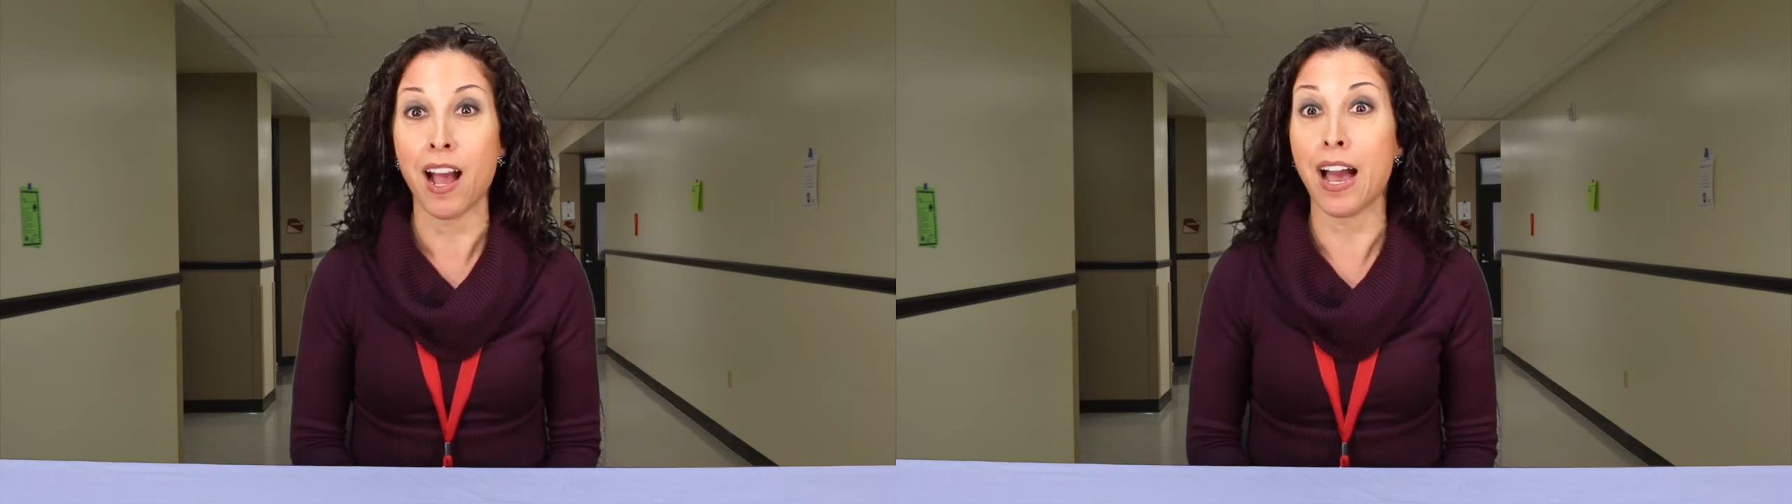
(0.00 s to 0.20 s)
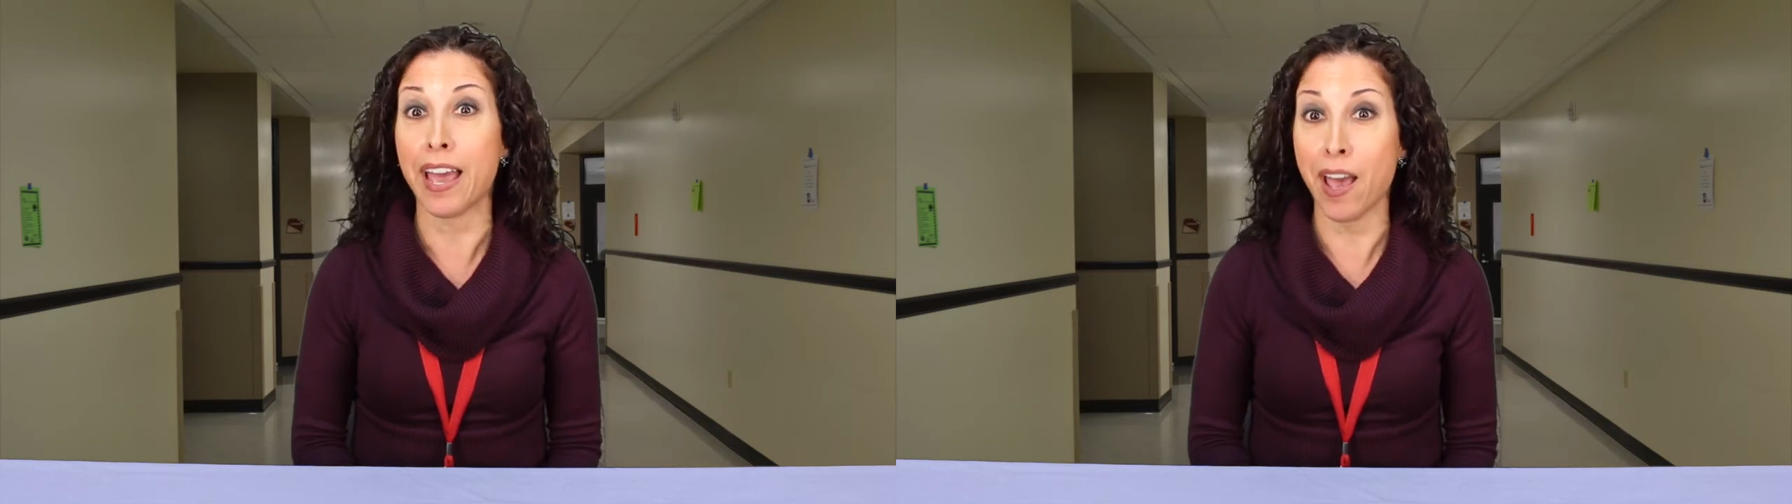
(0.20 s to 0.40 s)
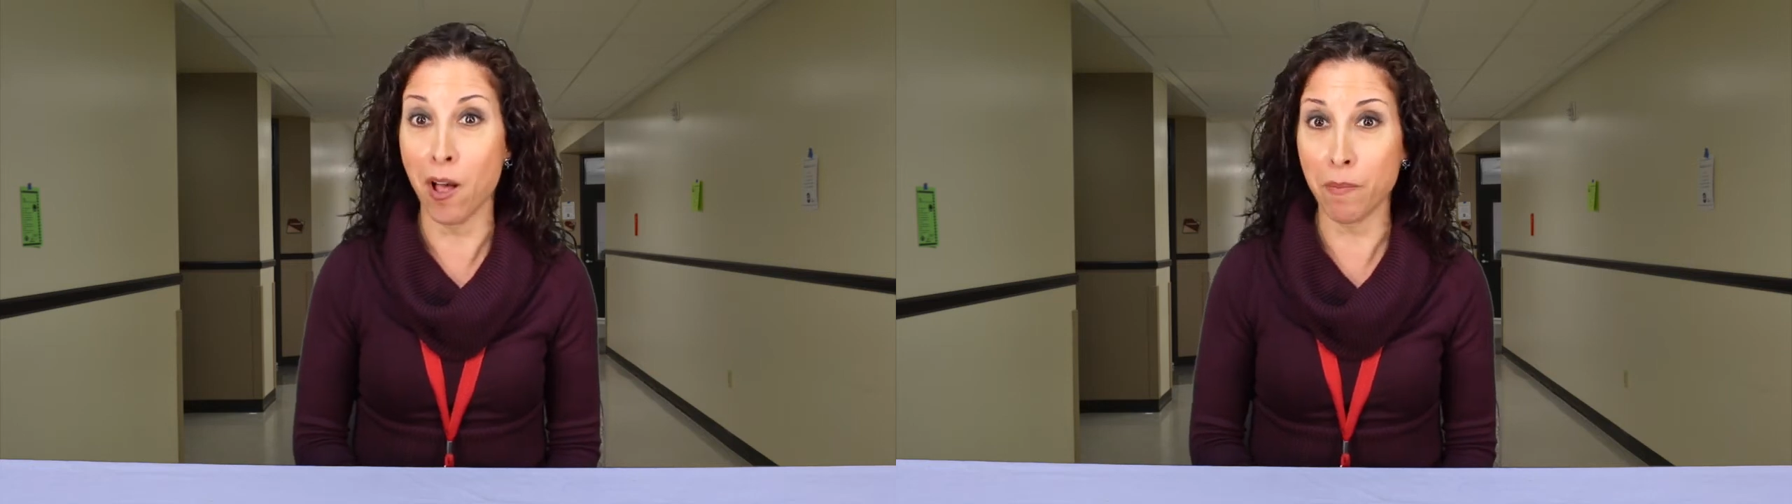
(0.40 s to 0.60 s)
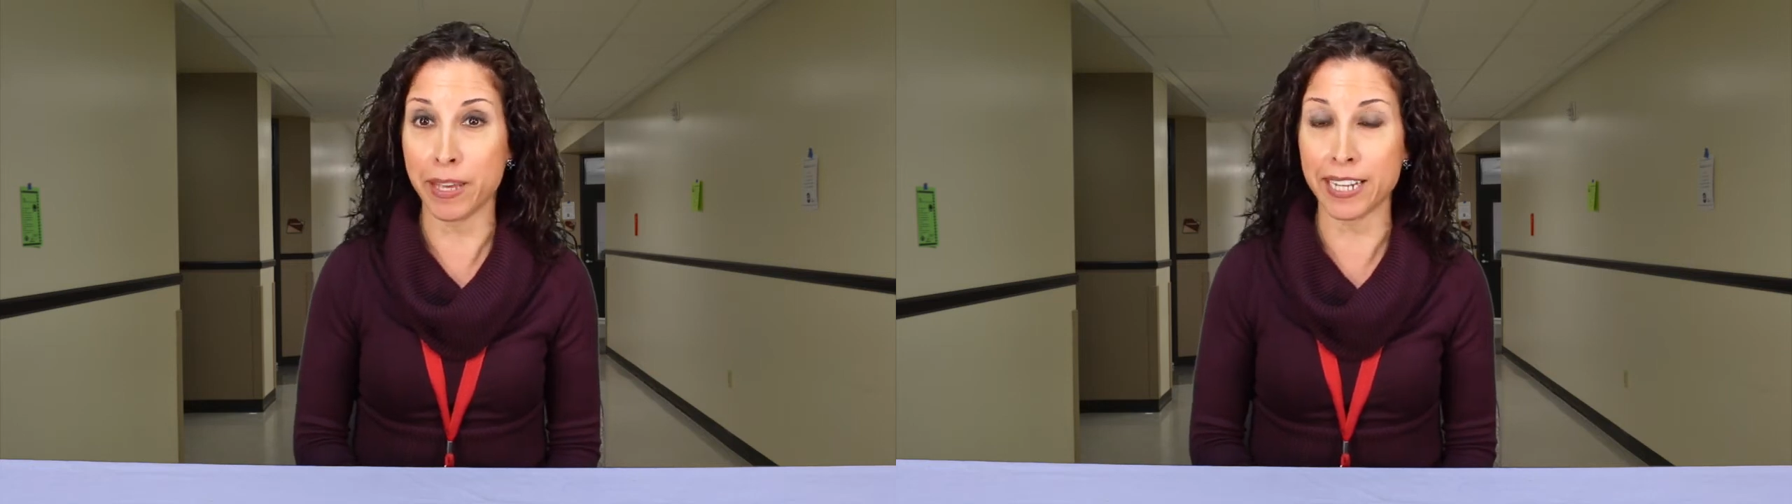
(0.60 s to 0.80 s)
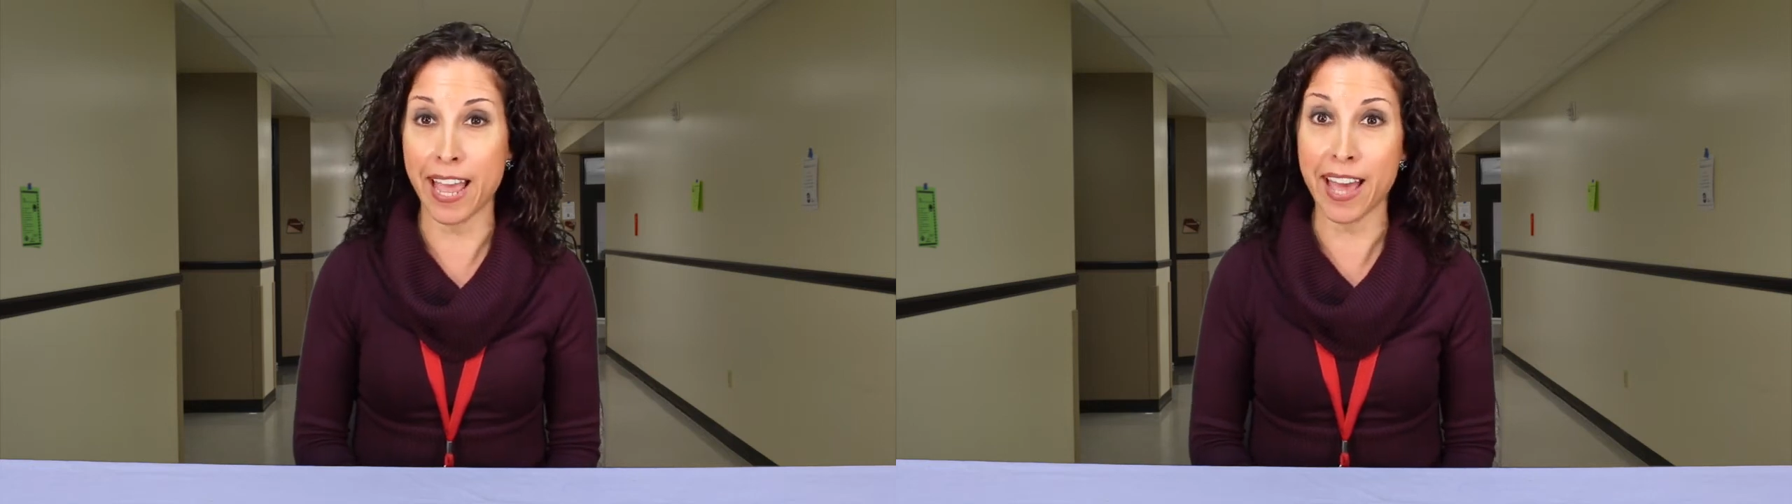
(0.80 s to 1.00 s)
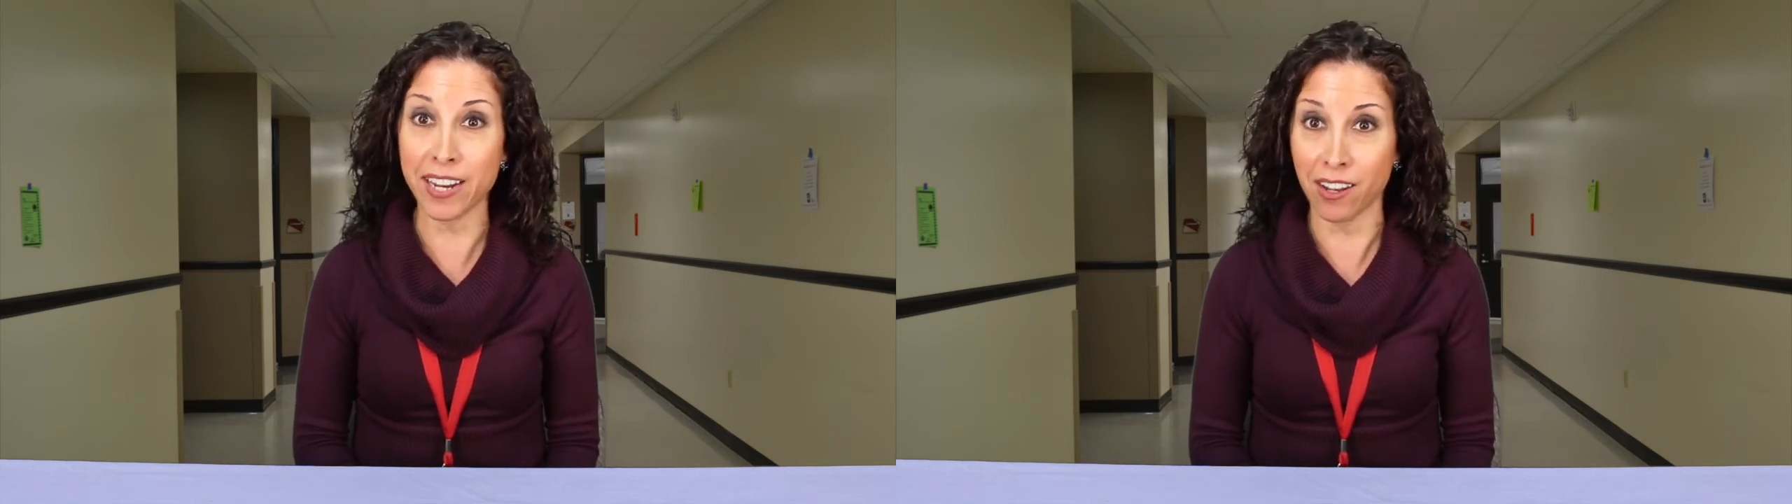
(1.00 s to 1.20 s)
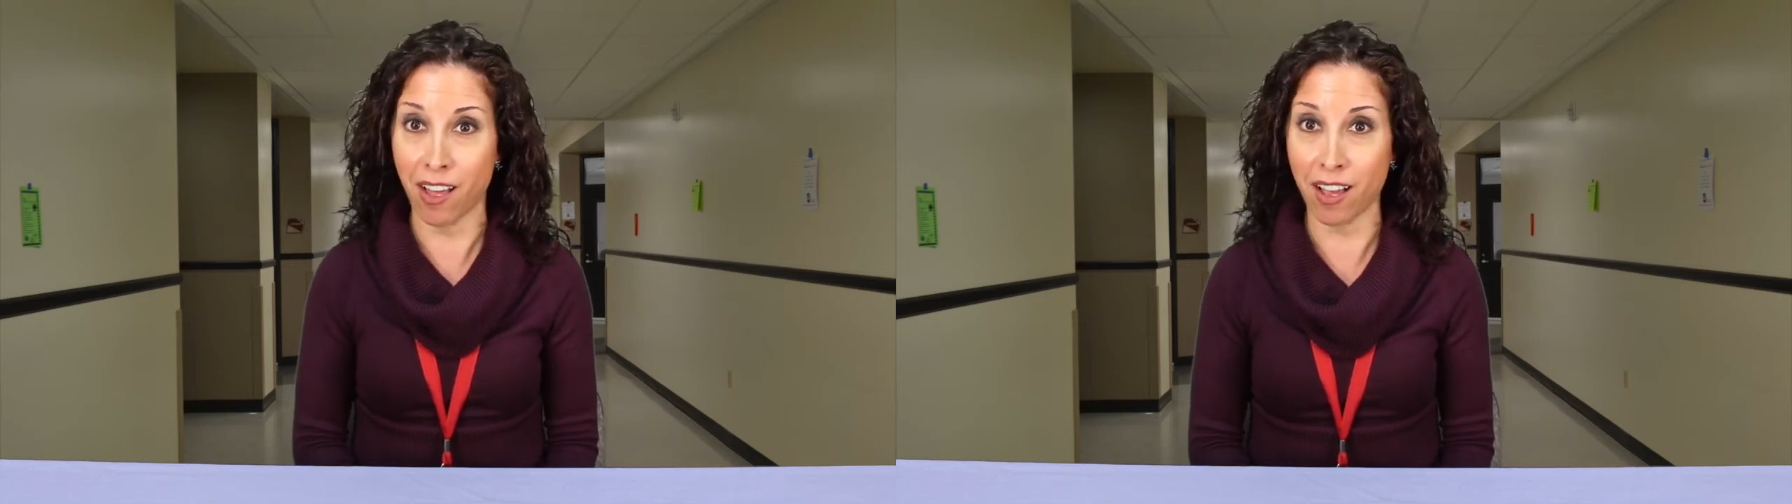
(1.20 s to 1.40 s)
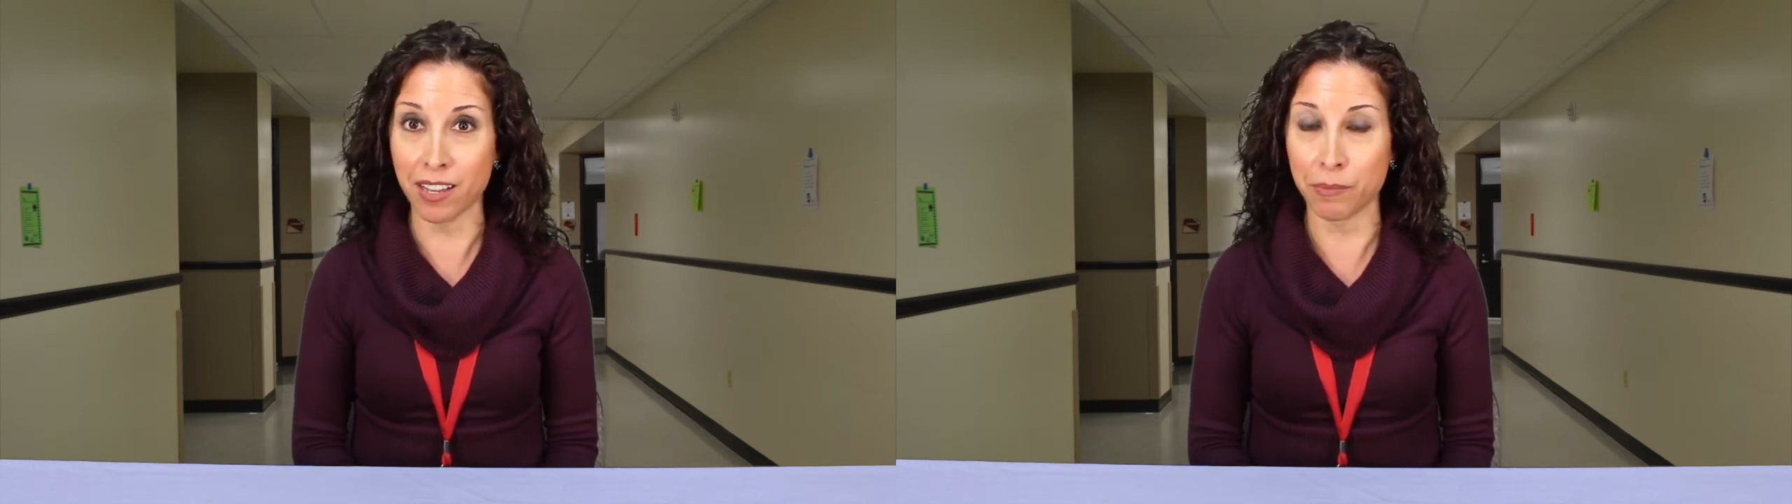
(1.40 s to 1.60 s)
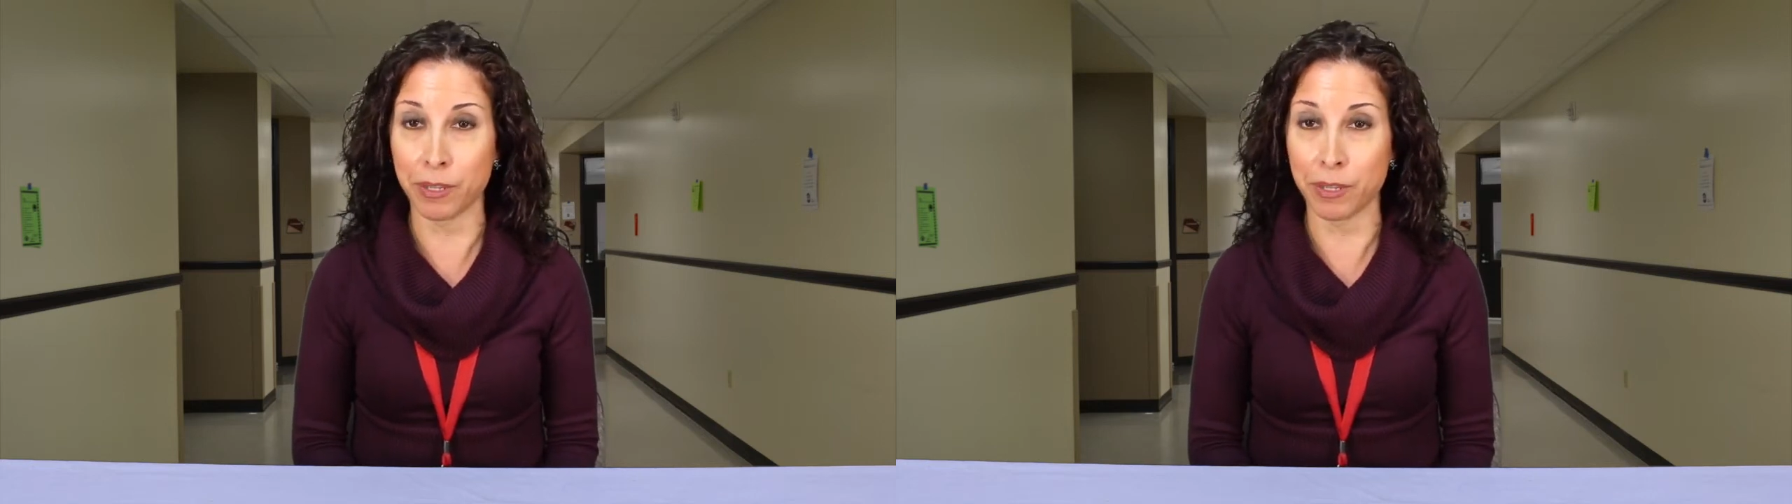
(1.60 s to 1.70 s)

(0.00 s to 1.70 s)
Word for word: a helmet and a lock,